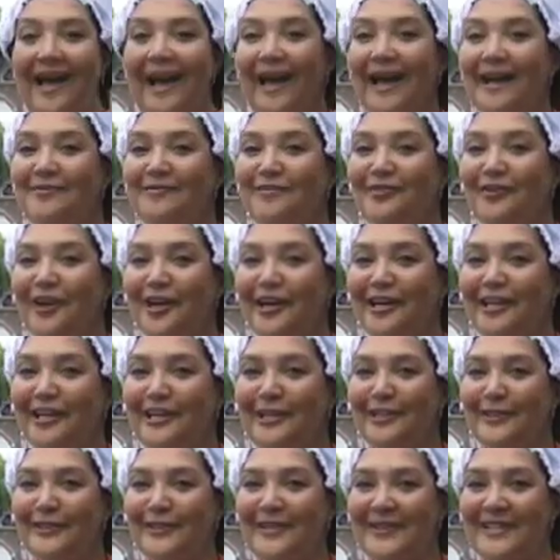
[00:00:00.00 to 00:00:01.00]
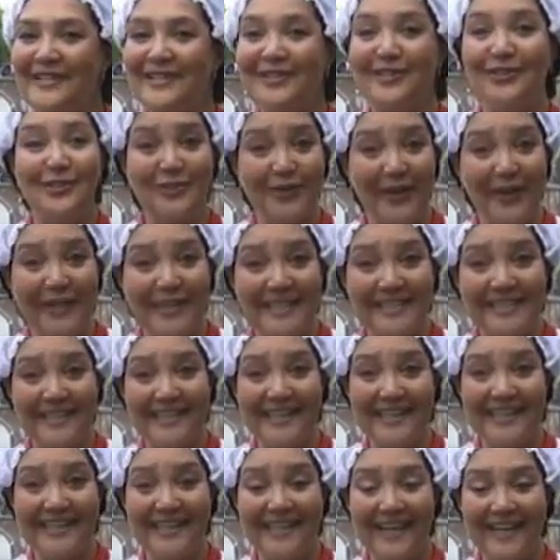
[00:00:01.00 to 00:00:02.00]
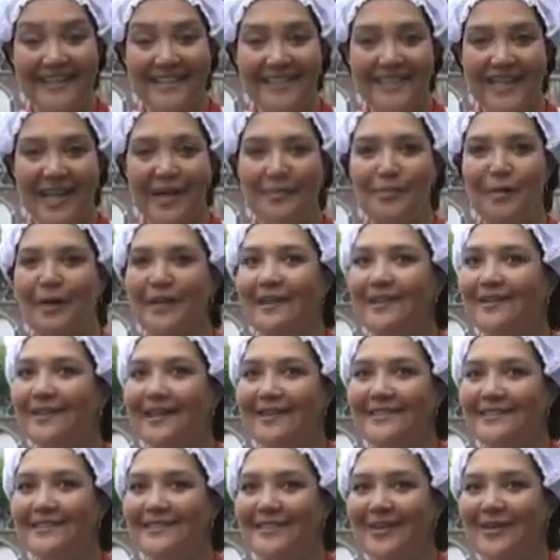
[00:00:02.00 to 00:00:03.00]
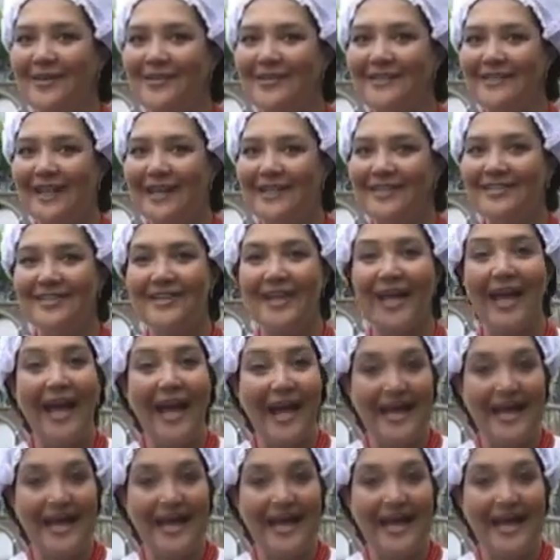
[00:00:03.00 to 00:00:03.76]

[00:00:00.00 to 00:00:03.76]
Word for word: I'm Veronica Lewis. Join us again next time on Let's Go Dutch